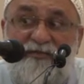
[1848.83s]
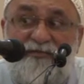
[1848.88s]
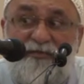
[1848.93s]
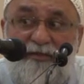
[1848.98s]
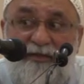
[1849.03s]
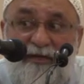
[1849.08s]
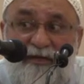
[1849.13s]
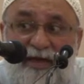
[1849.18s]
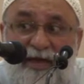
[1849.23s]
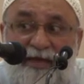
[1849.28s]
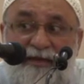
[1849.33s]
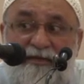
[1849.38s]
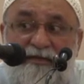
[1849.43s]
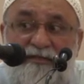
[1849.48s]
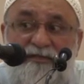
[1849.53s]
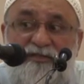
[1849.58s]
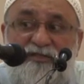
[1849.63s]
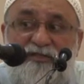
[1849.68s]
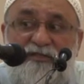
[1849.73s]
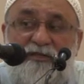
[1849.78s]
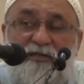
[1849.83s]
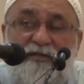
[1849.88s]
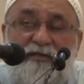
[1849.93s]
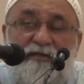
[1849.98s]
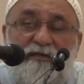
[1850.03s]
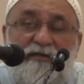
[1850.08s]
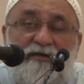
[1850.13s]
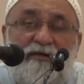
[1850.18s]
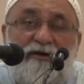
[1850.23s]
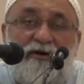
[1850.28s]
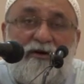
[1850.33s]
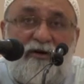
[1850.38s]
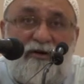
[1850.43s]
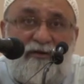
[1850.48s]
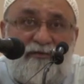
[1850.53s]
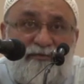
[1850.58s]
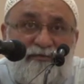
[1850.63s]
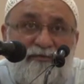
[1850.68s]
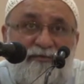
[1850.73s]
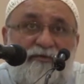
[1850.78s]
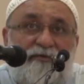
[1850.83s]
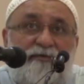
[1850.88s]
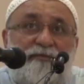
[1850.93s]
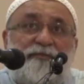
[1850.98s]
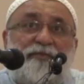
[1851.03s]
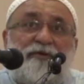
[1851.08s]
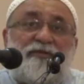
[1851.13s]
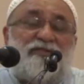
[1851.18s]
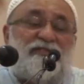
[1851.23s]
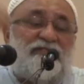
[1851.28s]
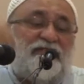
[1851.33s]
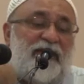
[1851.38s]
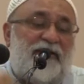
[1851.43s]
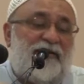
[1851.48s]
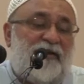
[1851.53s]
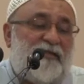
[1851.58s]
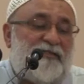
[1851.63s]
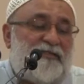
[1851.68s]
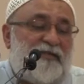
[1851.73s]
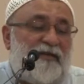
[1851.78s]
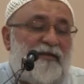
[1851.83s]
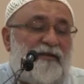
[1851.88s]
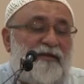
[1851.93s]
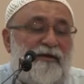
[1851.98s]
for the guidance of posterity.